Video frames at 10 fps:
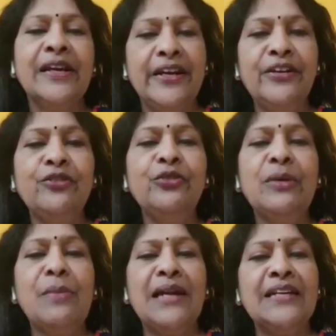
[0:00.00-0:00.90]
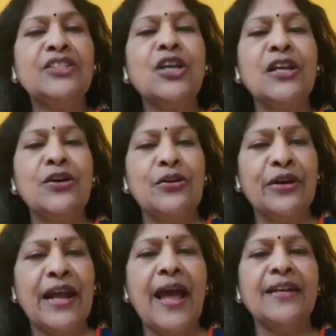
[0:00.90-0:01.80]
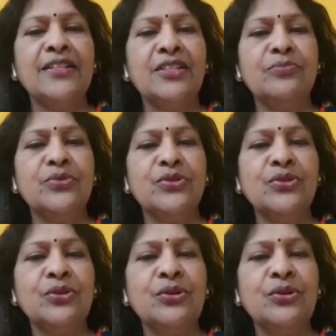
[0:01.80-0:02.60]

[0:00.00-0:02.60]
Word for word: into the multicellular organisms,